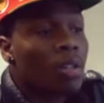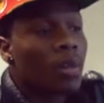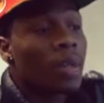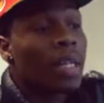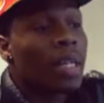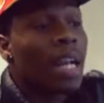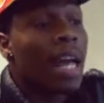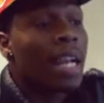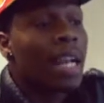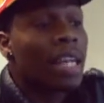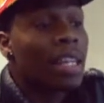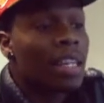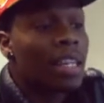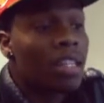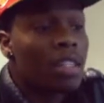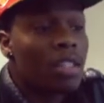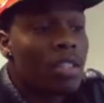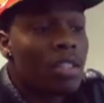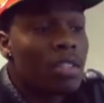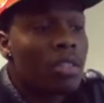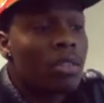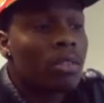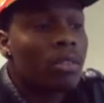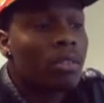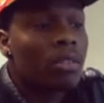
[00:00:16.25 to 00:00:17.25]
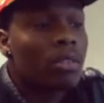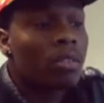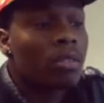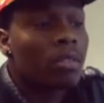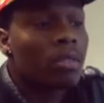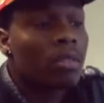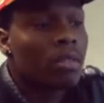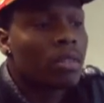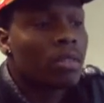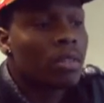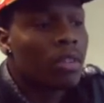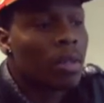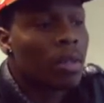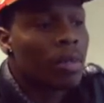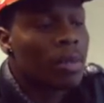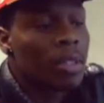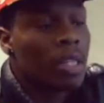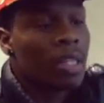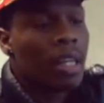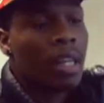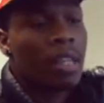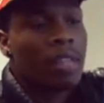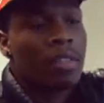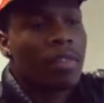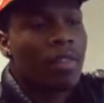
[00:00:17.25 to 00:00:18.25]
when I need to. You know what I'm
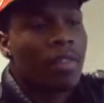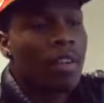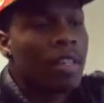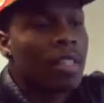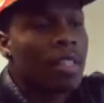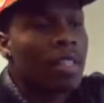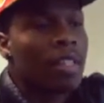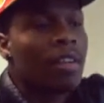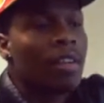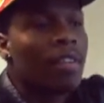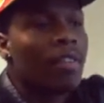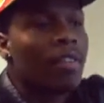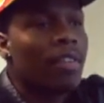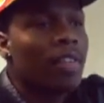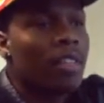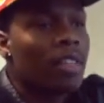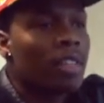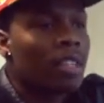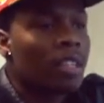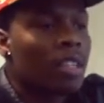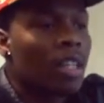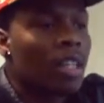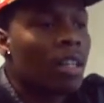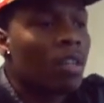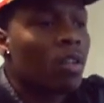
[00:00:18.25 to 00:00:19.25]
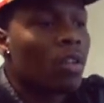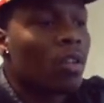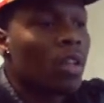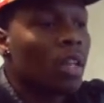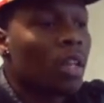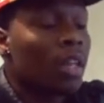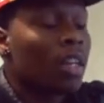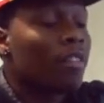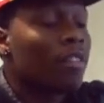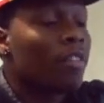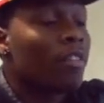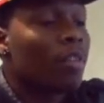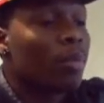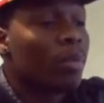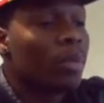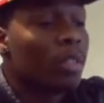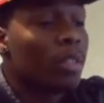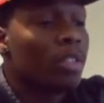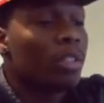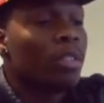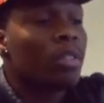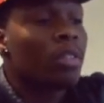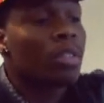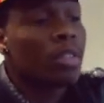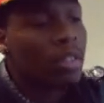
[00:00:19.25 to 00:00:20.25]
saying? Like as far as getting features done or looking for
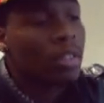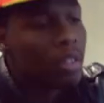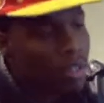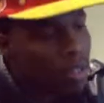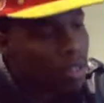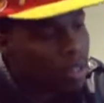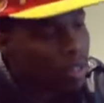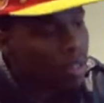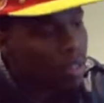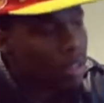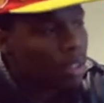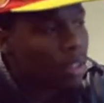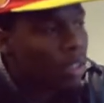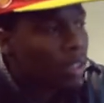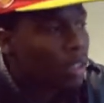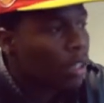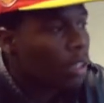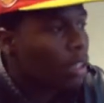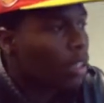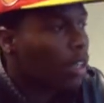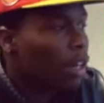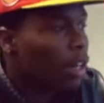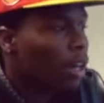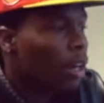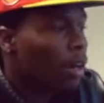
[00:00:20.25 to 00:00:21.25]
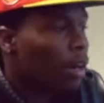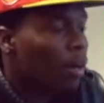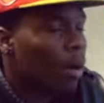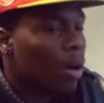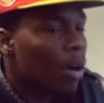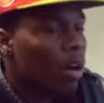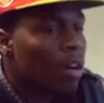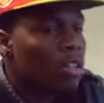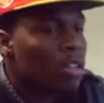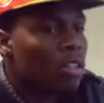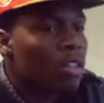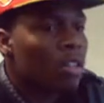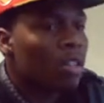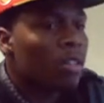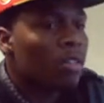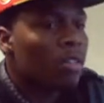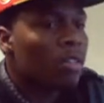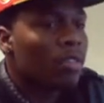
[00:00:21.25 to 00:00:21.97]
producers, um, also